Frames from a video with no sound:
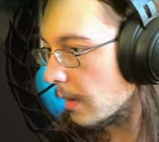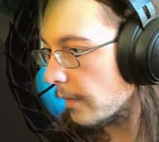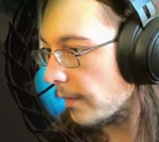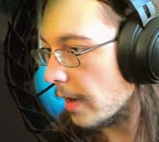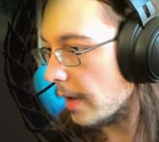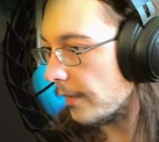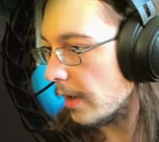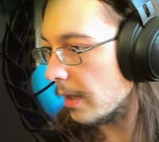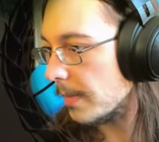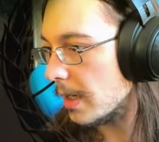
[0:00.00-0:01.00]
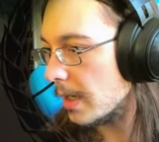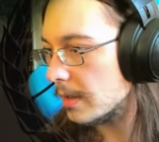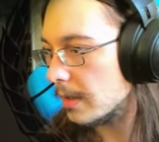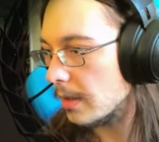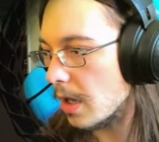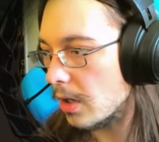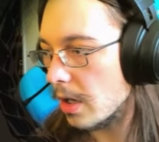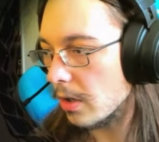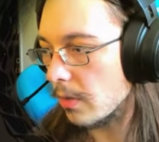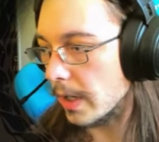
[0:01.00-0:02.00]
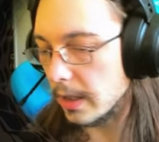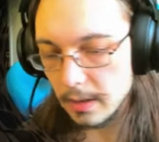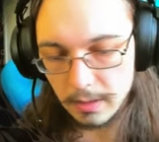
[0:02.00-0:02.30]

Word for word: Fly flying base? Not not quite.